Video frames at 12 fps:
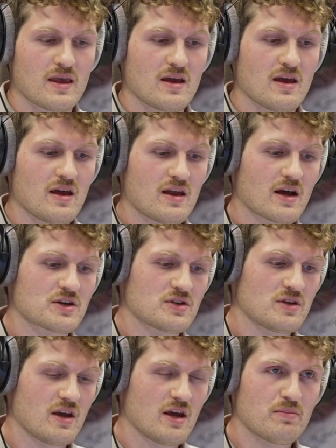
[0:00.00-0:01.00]
it
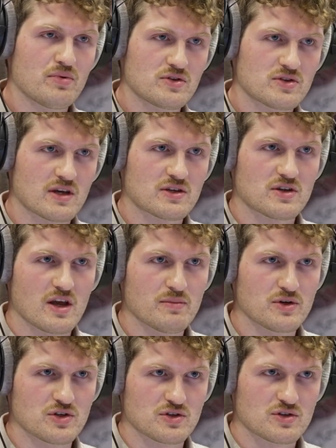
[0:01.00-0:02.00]
actually inputs as
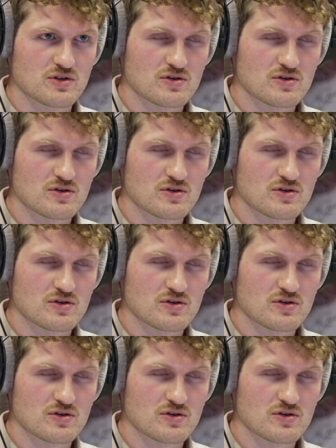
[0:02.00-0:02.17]
images.